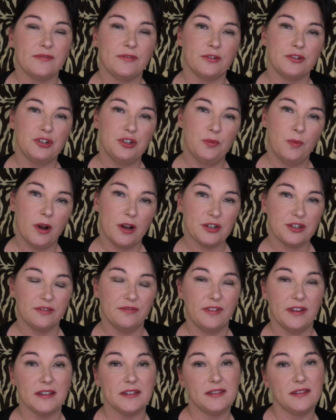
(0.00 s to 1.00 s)
First you wash
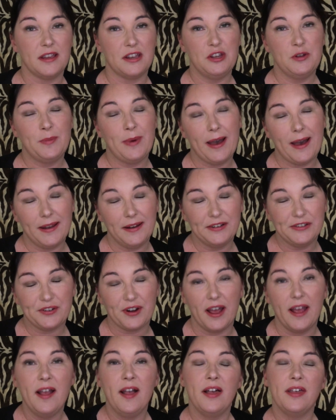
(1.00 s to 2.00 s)
your face, then you pat it
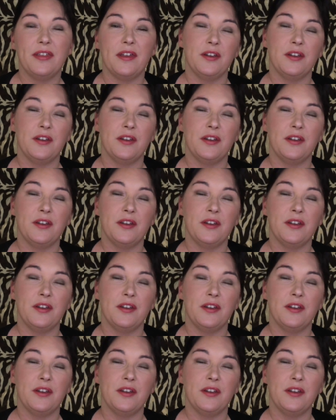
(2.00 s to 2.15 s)
dry,